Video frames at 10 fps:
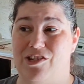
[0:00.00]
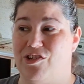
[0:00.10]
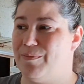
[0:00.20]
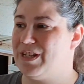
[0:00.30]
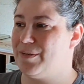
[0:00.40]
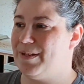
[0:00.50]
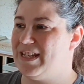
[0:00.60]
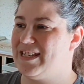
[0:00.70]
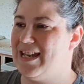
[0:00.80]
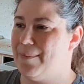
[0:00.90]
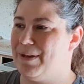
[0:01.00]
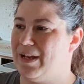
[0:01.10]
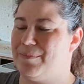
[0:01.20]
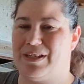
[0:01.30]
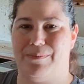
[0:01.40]
She must have been snapping
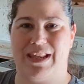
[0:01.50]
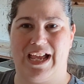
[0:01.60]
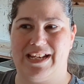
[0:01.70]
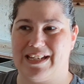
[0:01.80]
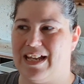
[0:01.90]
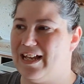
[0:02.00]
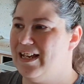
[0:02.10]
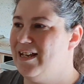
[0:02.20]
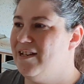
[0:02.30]
up some of that